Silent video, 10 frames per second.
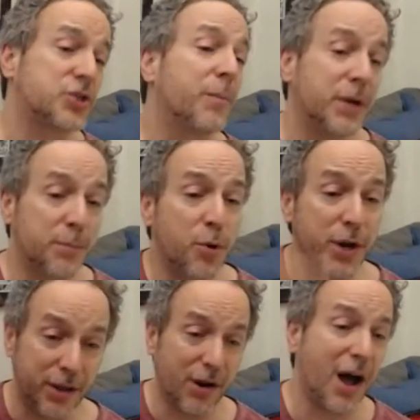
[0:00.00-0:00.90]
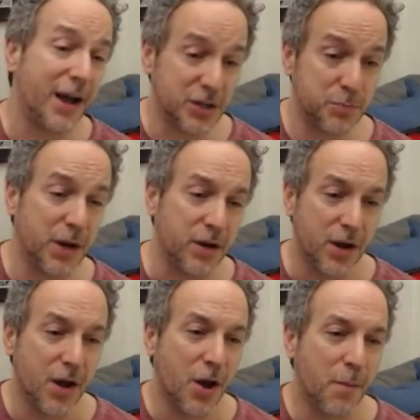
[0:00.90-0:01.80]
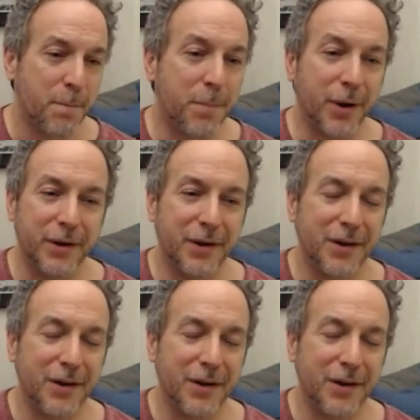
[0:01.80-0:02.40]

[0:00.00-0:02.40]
somebody to put in their highest bid. But